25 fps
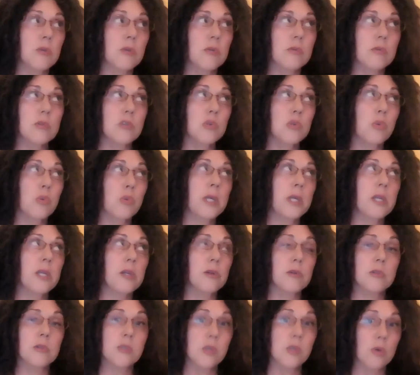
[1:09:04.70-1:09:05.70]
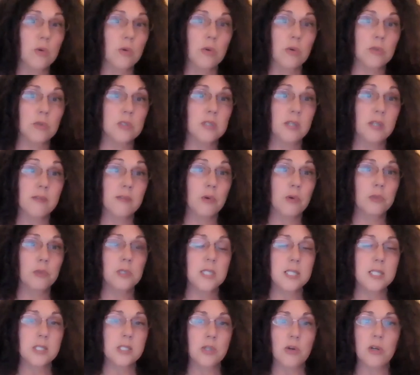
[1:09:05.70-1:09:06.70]
they're 20 years old and they've
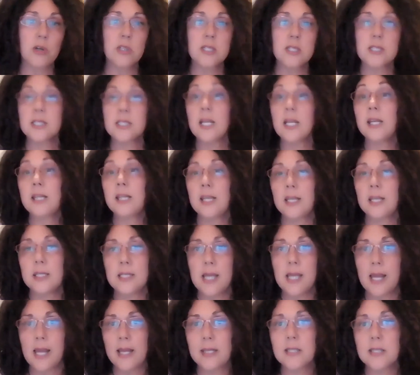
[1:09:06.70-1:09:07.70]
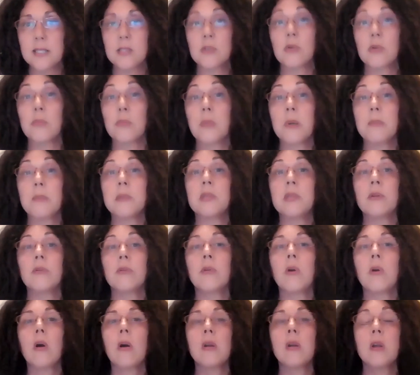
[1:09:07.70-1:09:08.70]
only started studying dance. So maybe they're
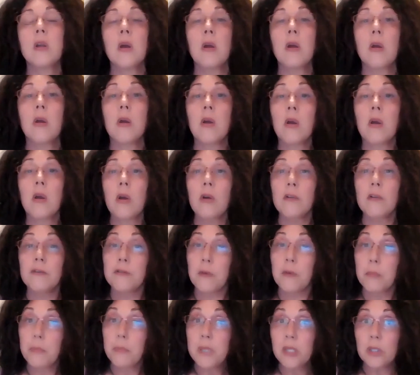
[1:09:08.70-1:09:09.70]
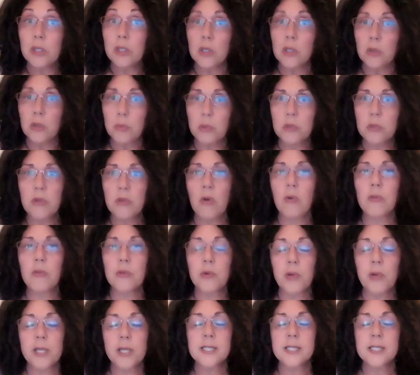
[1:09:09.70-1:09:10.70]
not familiar with all
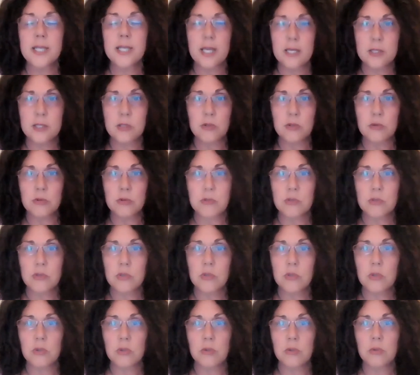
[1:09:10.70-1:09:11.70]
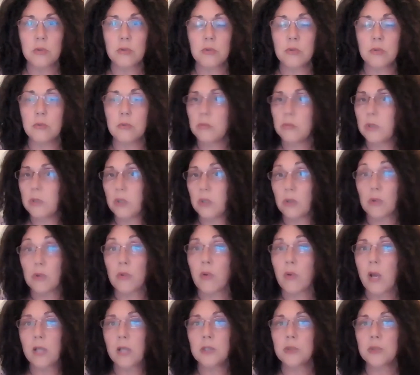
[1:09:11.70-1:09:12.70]
the great dancers who, you know,
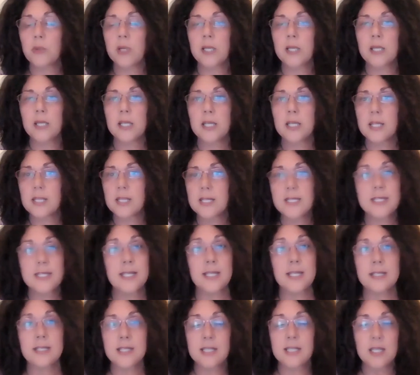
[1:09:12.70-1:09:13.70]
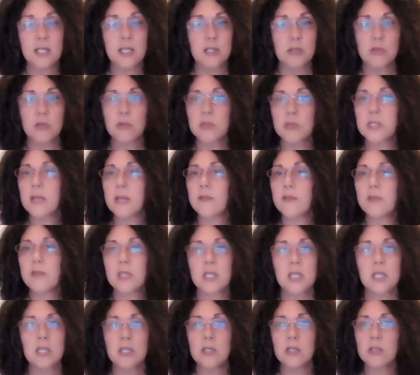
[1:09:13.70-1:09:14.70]
graduated in the 60s or
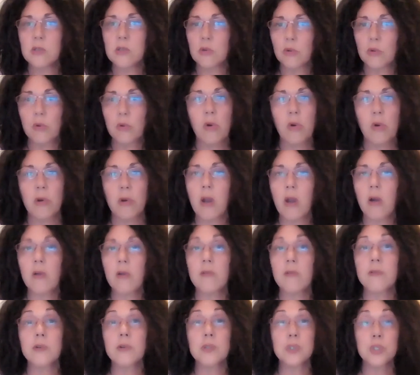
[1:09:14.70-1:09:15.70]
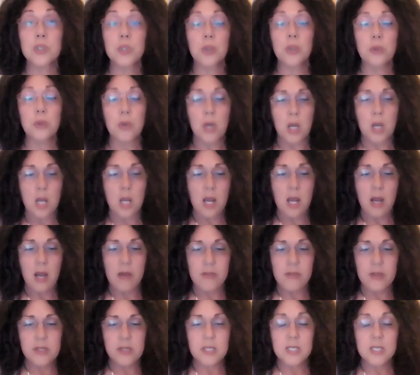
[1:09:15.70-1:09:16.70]
70s or choreographers. So
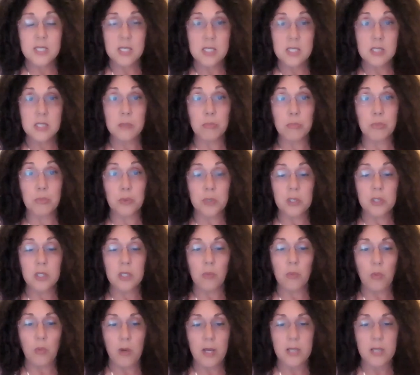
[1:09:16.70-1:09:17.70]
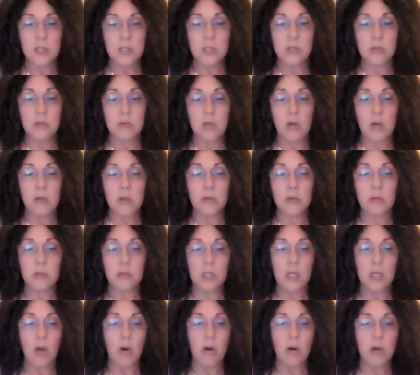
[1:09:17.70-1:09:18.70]
I think this is a brilliant way to not
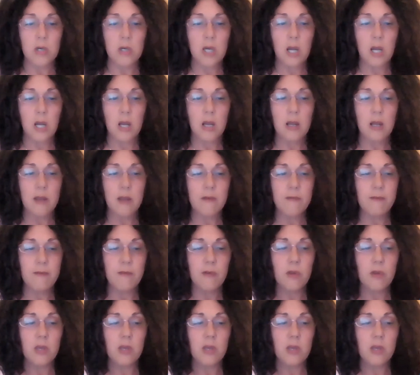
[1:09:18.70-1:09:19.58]
only archive